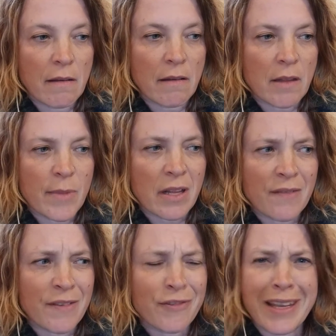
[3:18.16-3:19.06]
in the middle
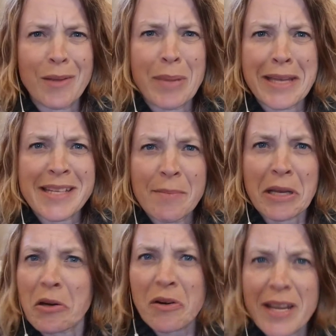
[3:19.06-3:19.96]
of a freaking
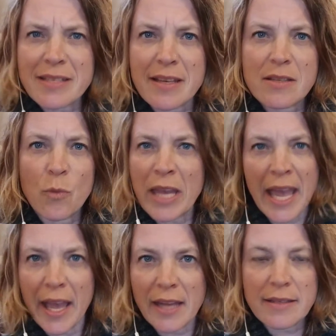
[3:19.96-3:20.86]
pandemic or crisis. We
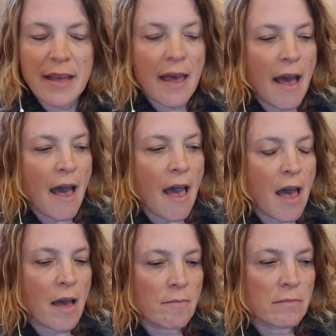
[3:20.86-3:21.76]
can't.
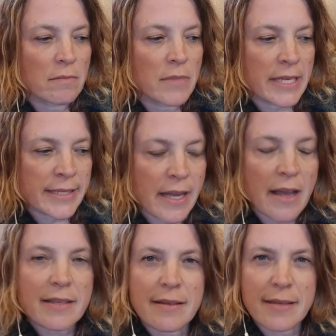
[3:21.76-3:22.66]
It's
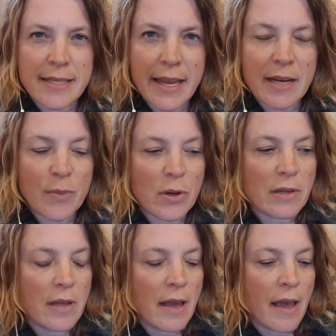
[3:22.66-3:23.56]
not
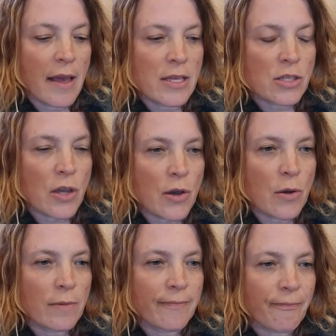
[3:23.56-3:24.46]
sustainable.
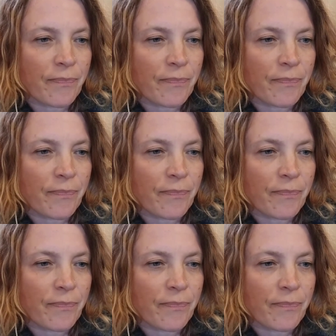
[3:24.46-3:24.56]
So